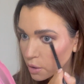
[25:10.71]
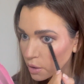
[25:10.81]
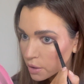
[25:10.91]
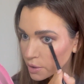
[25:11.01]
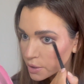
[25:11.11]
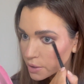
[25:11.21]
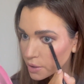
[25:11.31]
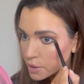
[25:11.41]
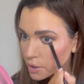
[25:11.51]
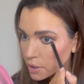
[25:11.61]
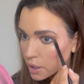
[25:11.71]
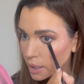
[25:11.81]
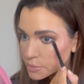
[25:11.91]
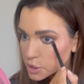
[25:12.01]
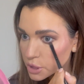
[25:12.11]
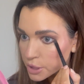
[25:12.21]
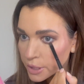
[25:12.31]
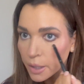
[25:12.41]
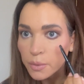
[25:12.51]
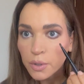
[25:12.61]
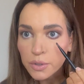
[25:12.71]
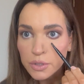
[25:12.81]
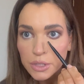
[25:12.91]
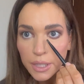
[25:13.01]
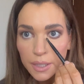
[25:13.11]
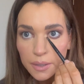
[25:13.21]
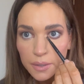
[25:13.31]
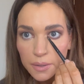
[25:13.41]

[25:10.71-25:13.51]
on. I'm just going to go under.